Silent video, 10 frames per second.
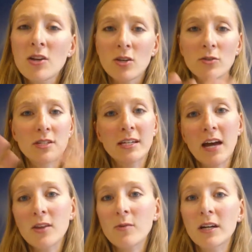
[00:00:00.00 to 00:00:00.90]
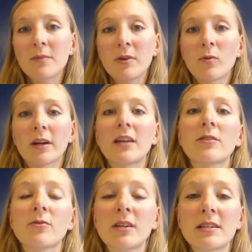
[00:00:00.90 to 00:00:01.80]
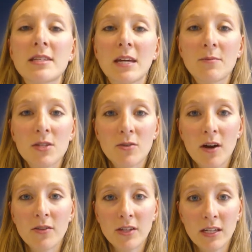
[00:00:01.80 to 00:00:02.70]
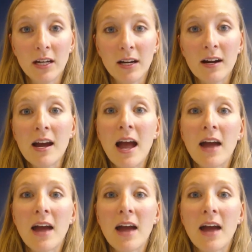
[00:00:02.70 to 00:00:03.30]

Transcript: So together we're going to be working through these themes throughout the year,